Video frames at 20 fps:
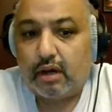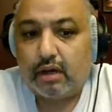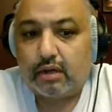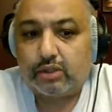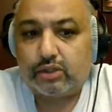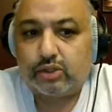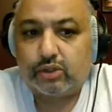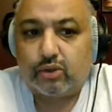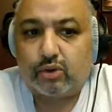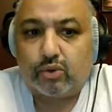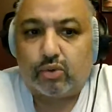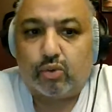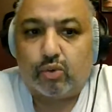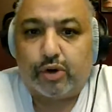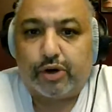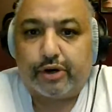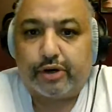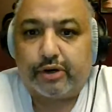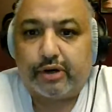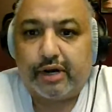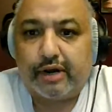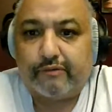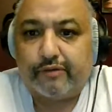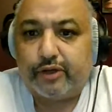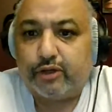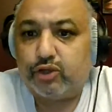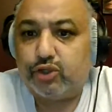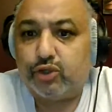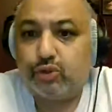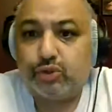So wherever
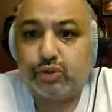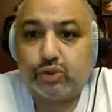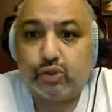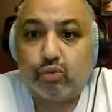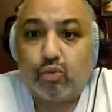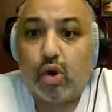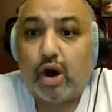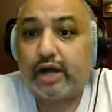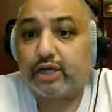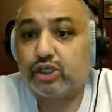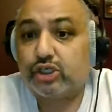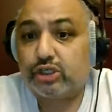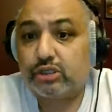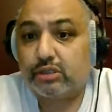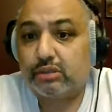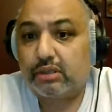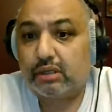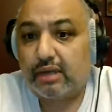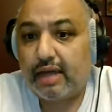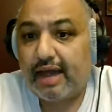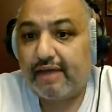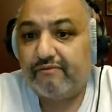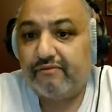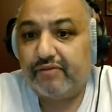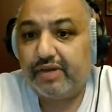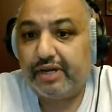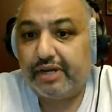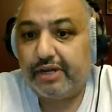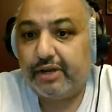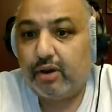you choose to watch the live
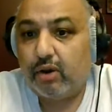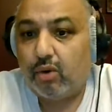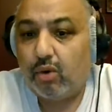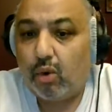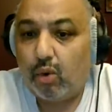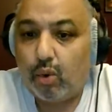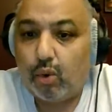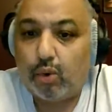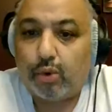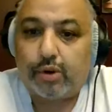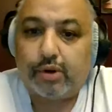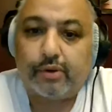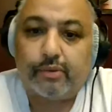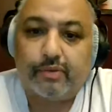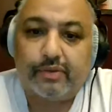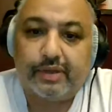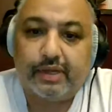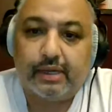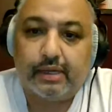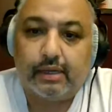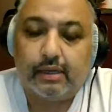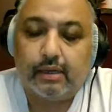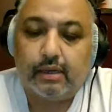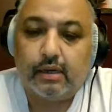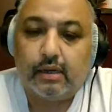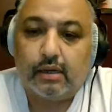video or the